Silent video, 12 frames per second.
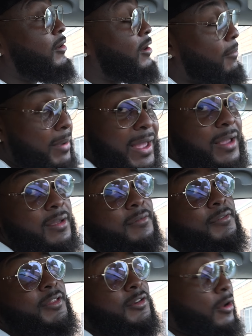come back
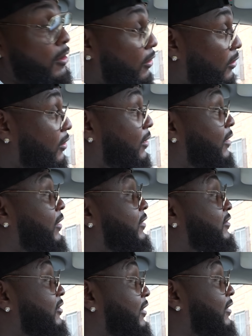for the dog,
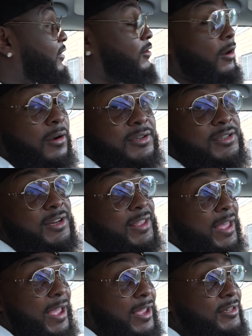seeing the dog's in the
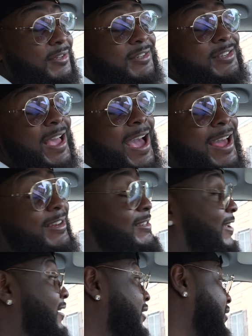cage and it's hot as
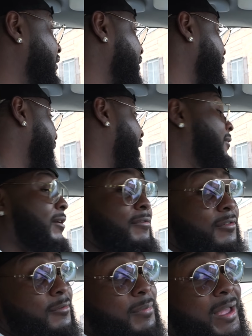hell in there. Lightweight
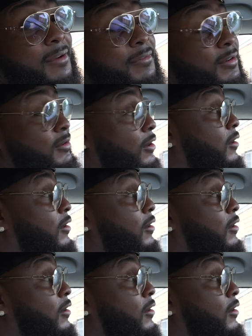feel bad for the